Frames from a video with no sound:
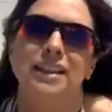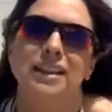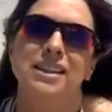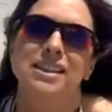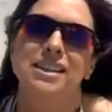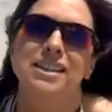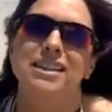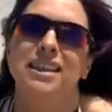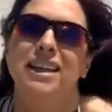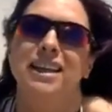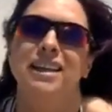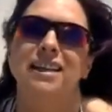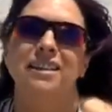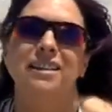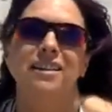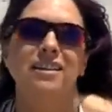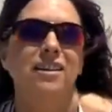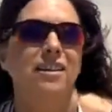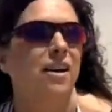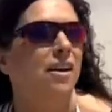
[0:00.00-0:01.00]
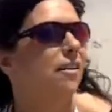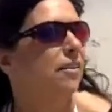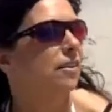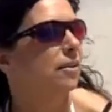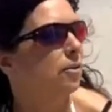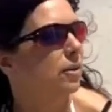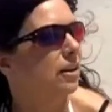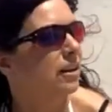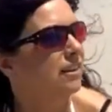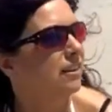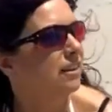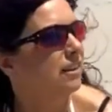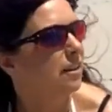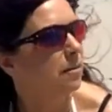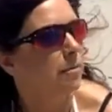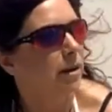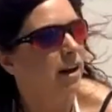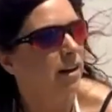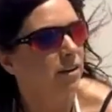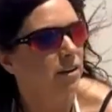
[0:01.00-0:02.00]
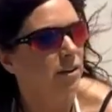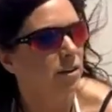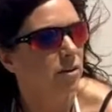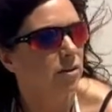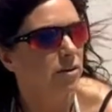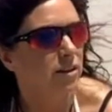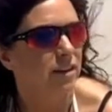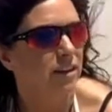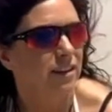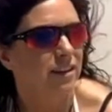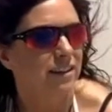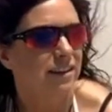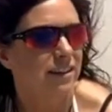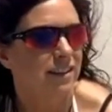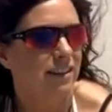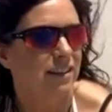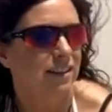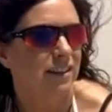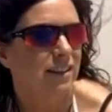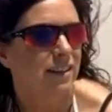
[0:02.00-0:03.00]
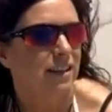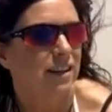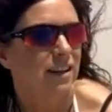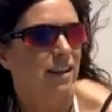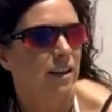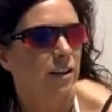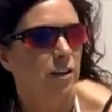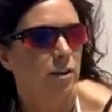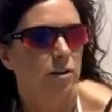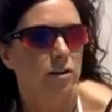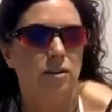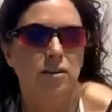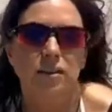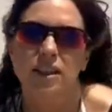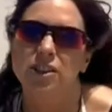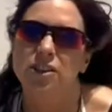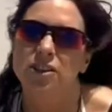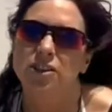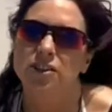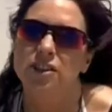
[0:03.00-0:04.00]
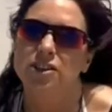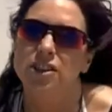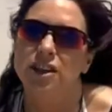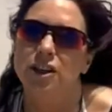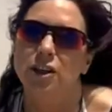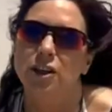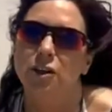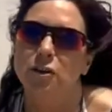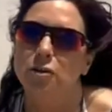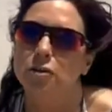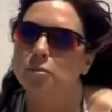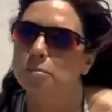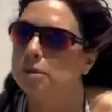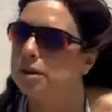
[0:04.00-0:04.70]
Instead, the great thing about yoga is that you're only stretching your